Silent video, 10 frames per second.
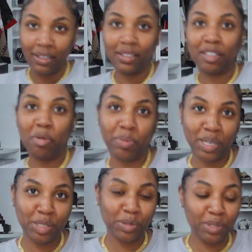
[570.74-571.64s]
So I'm
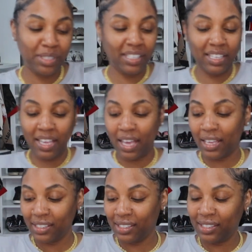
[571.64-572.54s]
pretty sure you can
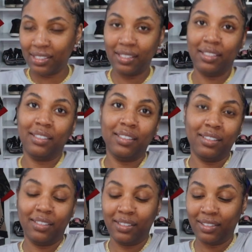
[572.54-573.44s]
guess.
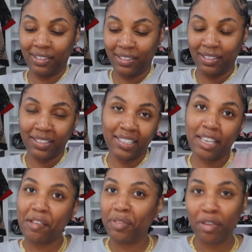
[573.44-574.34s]

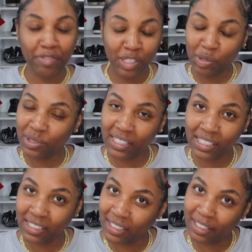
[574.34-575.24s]
If you're official
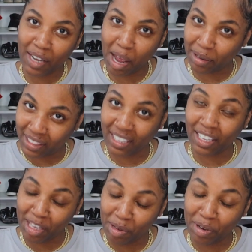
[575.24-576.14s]
citizen, I
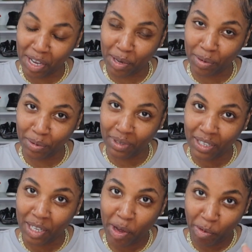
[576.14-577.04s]
think you know
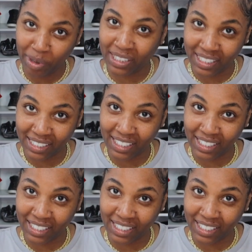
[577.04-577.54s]
what this